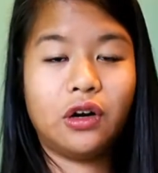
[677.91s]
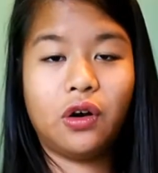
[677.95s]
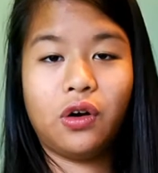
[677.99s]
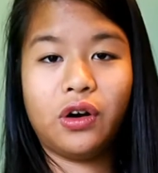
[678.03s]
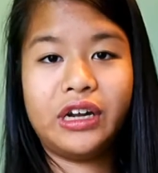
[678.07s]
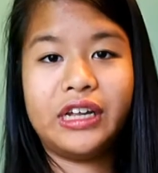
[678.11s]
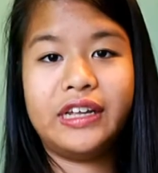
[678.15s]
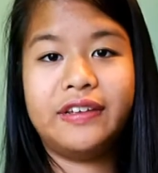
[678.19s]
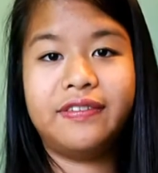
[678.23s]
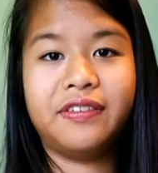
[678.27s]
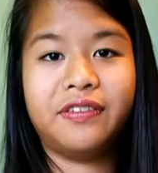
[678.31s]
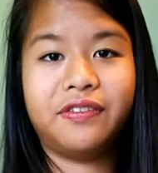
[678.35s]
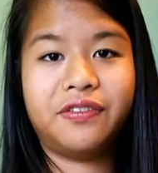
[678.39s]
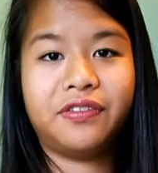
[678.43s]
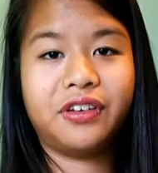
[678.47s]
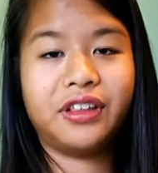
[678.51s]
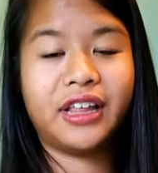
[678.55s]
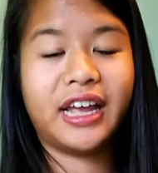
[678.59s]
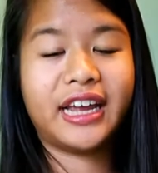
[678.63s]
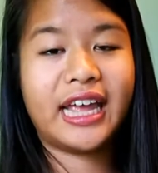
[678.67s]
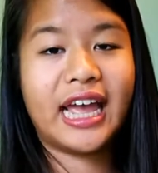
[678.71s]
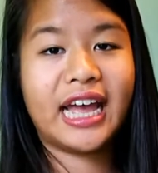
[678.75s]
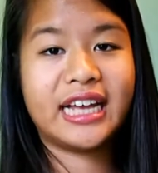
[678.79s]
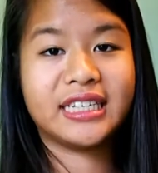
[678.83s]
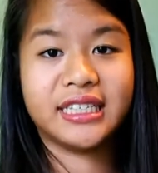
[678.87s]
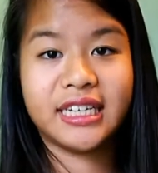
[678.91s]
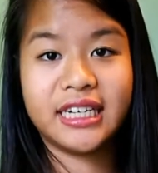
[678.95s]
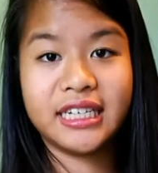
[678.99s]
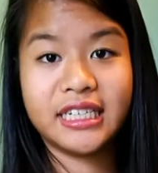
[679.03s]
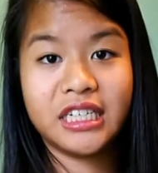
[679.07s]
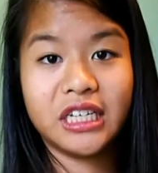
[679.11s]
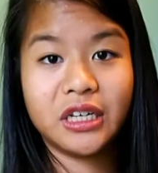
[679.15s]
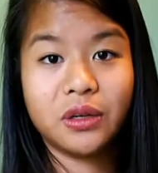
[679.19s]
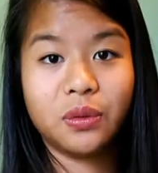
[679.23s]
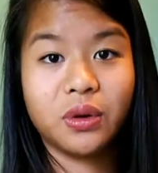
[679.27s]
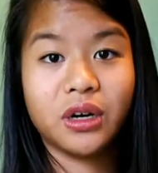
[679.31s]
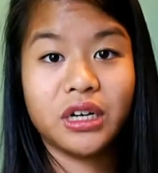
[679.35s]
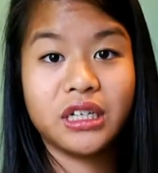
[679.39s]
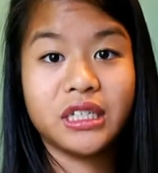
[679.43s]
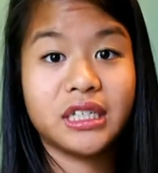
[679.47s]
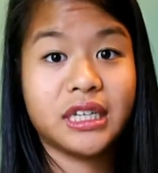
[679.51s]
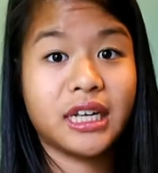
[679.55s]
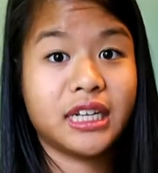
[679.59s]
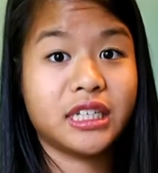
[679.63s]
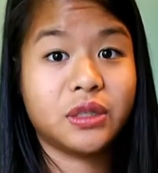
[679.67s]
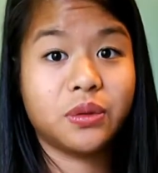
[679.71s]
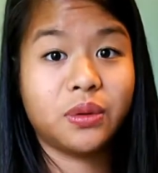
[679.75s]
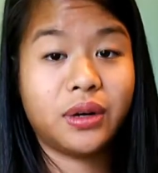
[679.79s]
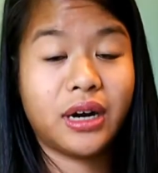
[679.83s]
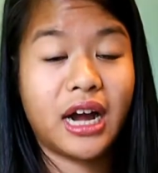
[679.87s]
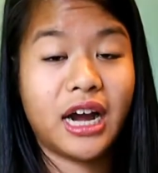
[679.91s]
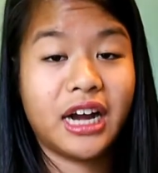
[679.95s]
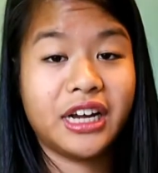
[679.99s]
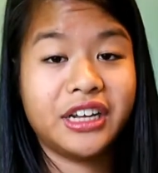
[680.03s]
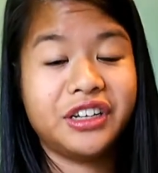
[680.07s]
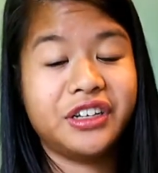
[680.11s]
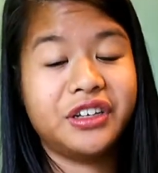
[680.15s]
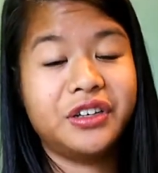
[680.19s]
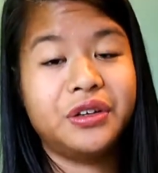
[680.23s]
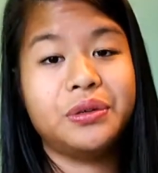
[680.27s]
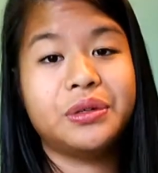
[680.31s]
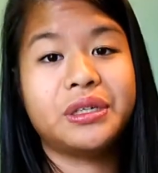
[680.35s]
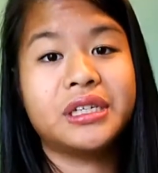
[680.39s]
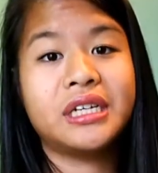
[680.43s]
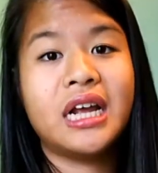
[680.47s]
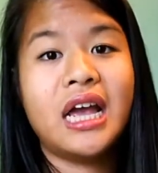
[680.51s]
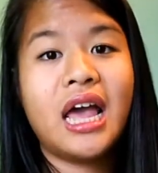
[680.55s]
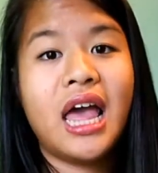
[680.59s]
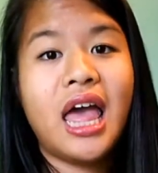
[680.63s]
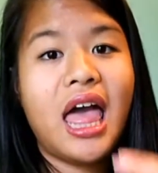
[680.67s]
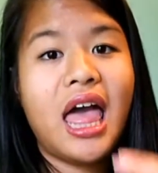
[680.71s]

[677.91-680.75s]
or even for like S A T words. That's what I used.